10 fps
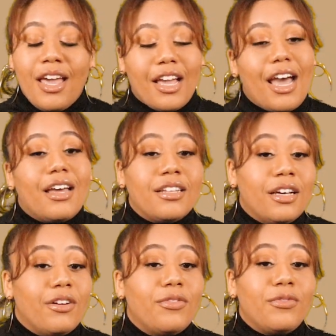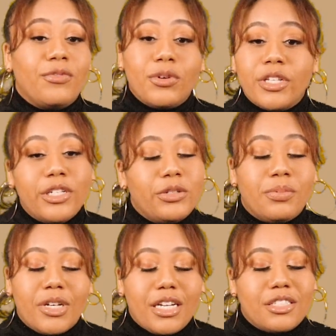and got a fully new
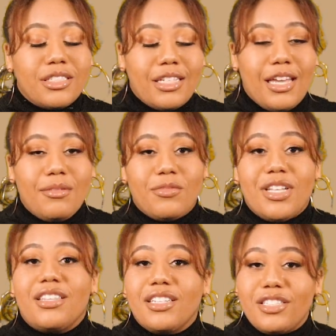production team with